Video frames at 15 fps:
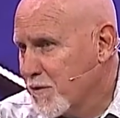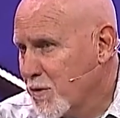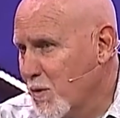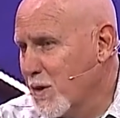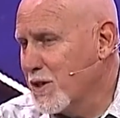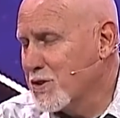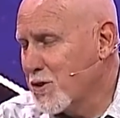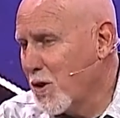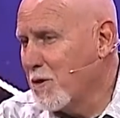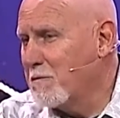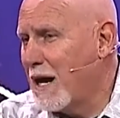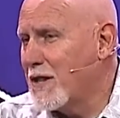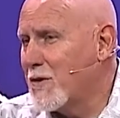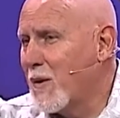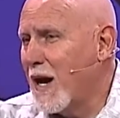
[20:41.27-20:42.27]
we are told
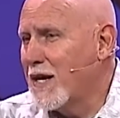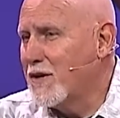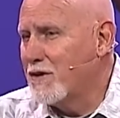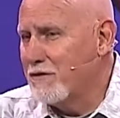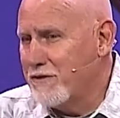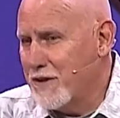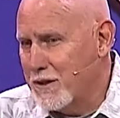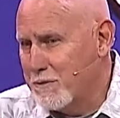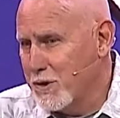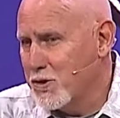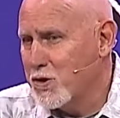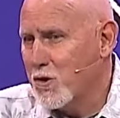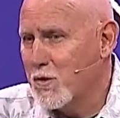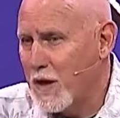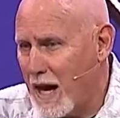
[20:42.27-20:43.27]
by the writer of
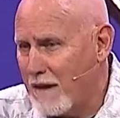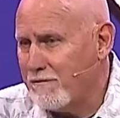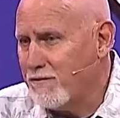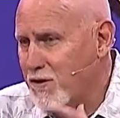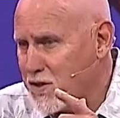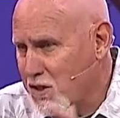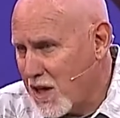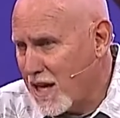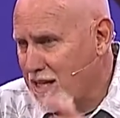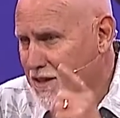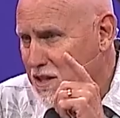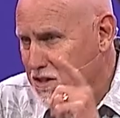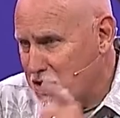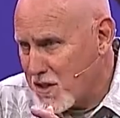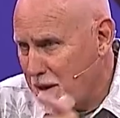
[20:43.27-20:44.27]
Hebrews, do not forsake
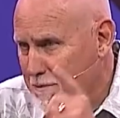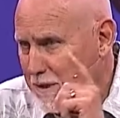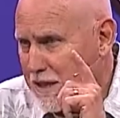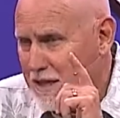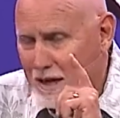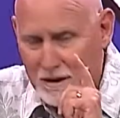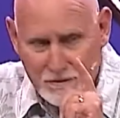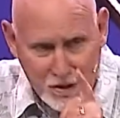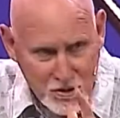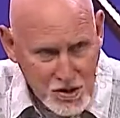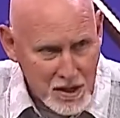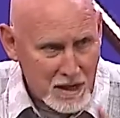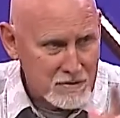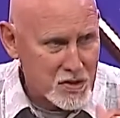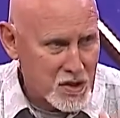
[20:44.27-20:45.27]
the assembling of
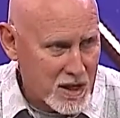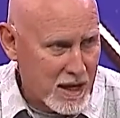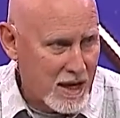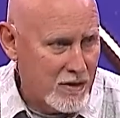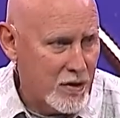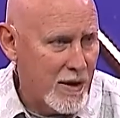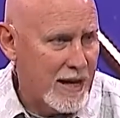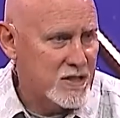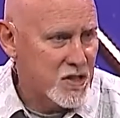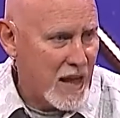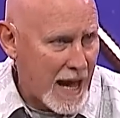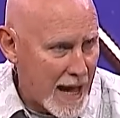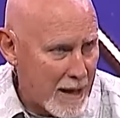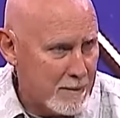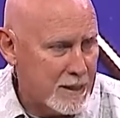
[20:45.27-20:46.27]
yourselves together as the
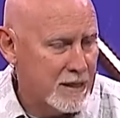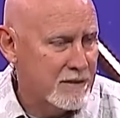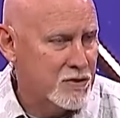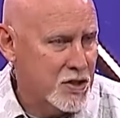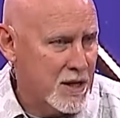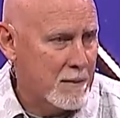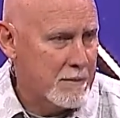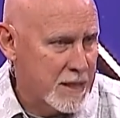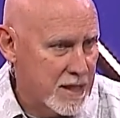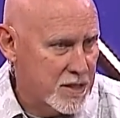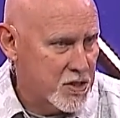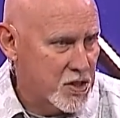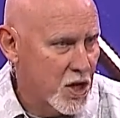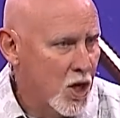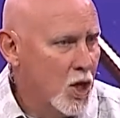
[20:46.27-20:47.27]
habit of some
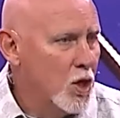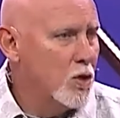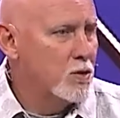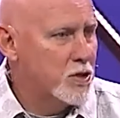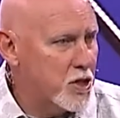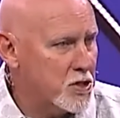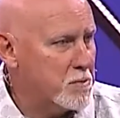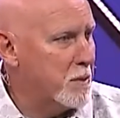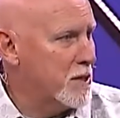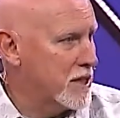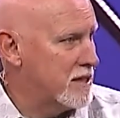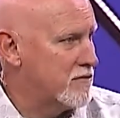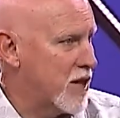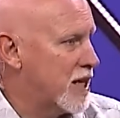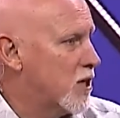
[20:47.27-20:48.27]
is, who just
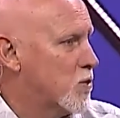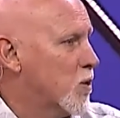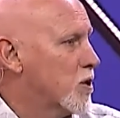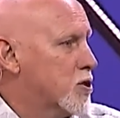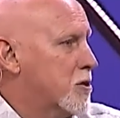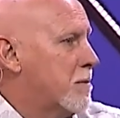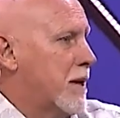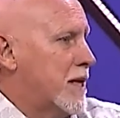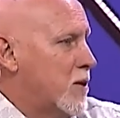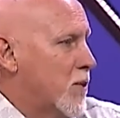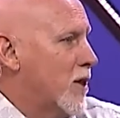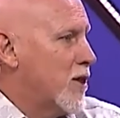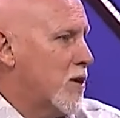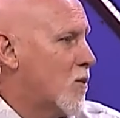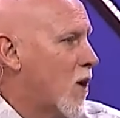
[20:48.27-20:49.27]
believe they can worship
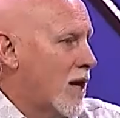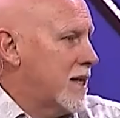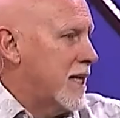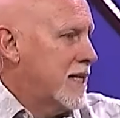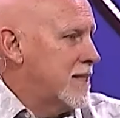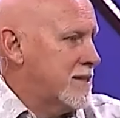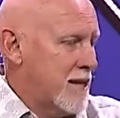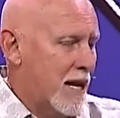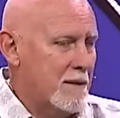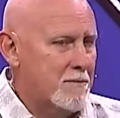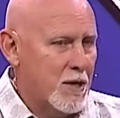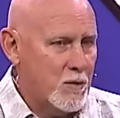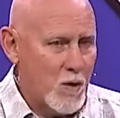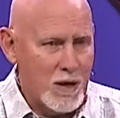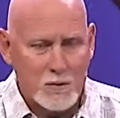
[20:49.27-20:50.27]
anywhere they want, anytime
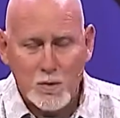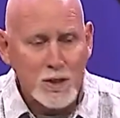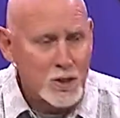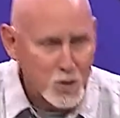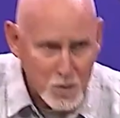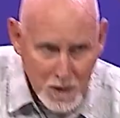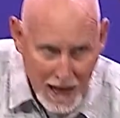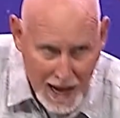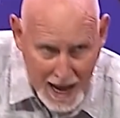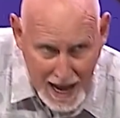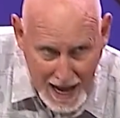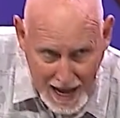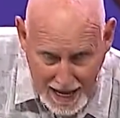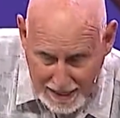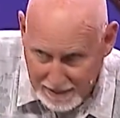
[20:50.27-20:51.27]
they want, which you
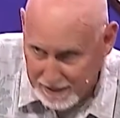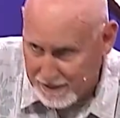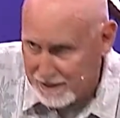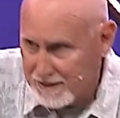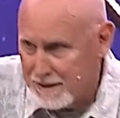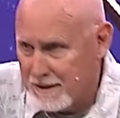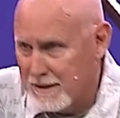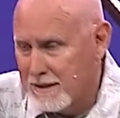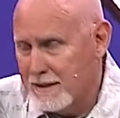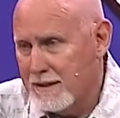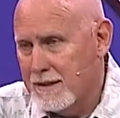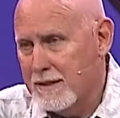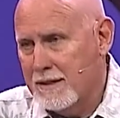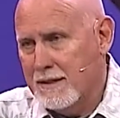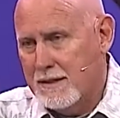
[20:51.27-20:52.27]
can.
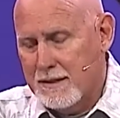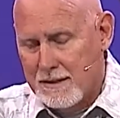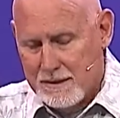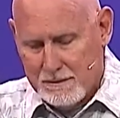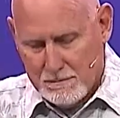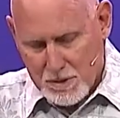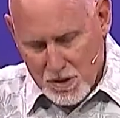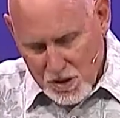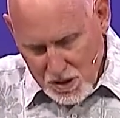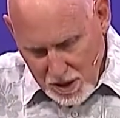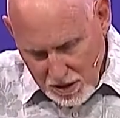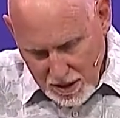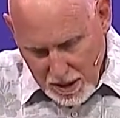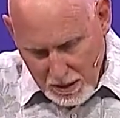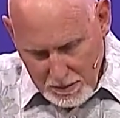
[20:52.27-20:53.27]
But
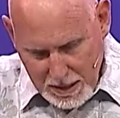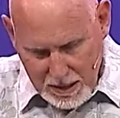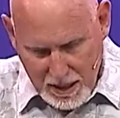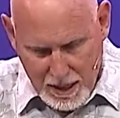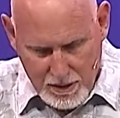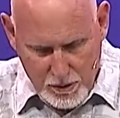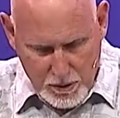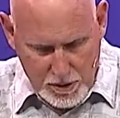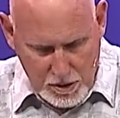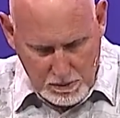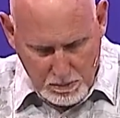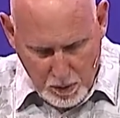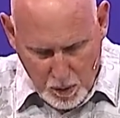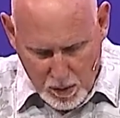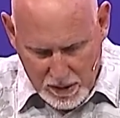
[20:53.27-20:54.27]
still coming together is
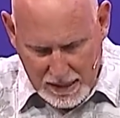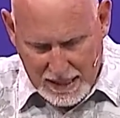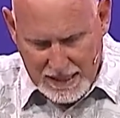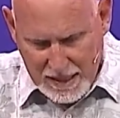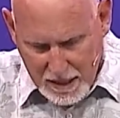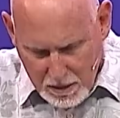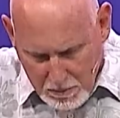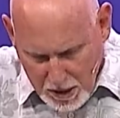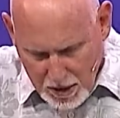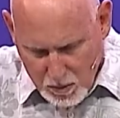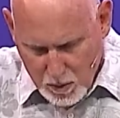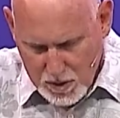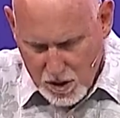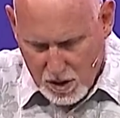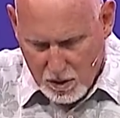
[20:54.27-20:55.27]
important, and
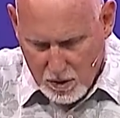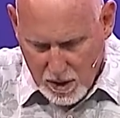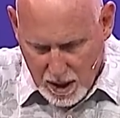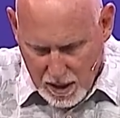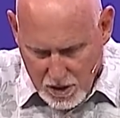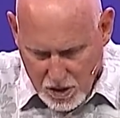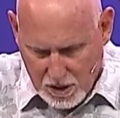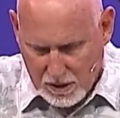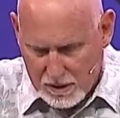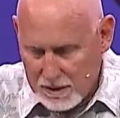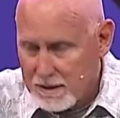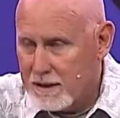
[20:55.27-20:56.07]
Gibeon was the location